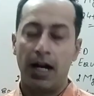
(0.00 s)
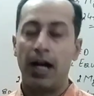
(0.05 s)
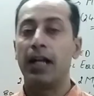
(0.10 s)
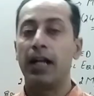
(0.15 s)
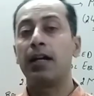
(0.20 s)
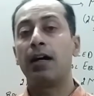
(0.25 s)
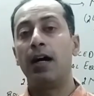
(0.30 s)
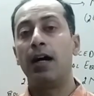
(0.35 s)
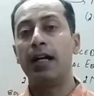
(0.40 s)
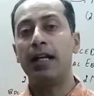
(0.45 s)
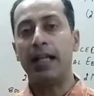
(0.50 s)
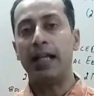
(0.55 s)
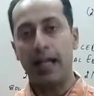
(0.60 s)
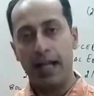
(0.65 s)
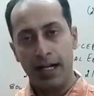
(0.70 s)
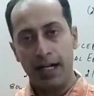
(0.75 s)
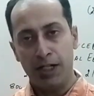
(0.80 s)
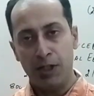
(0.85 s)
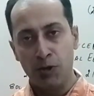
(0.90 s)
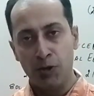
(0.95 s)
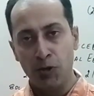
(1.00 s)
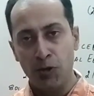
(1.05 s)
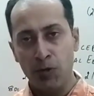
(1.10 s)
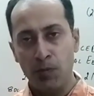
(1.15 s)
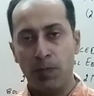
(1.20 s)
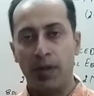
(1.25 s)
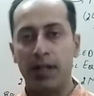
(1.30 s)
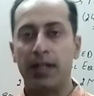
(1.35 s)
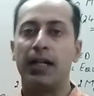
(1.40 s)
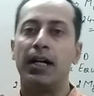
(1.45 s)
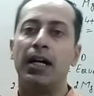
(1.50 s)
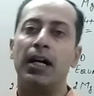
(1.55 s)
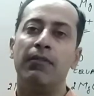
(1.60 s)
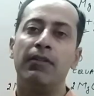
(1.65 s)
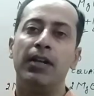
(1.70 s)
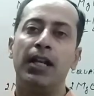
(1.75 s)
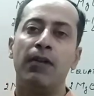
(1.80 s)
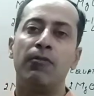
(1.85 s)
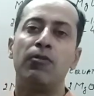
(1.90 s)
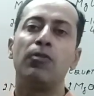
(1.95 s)
I can't add 2, but I
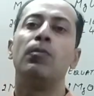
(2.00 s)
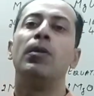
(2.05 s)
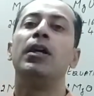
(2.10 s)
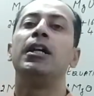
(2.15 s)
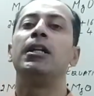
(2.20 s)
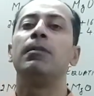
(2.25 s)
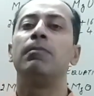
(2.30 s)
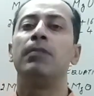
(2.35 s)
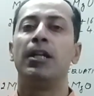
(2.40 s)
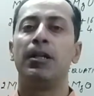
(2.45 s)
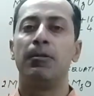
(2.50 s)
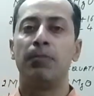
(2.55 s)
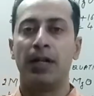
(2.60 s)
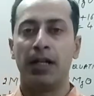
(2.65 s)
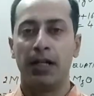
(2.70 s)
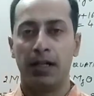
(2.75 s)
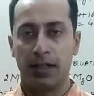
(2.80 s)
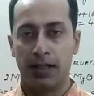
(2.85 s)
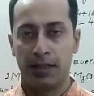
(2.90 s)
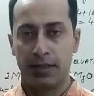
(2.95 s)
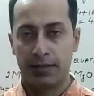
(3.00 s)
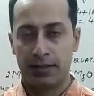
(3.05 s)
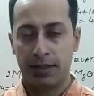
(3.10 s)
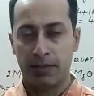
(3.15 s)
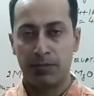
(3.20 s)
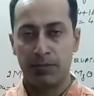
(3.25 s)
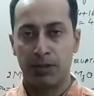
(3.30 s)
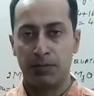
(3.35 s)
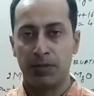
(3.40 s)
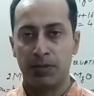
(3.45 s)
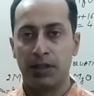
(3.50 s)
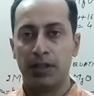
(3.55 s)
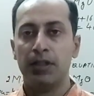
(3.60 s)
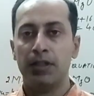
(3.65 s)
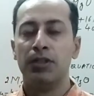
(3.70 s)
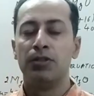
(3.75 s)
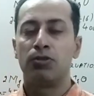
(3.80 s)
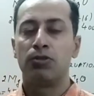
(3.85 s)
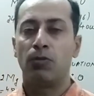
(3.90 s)
will have to multiply it by some number.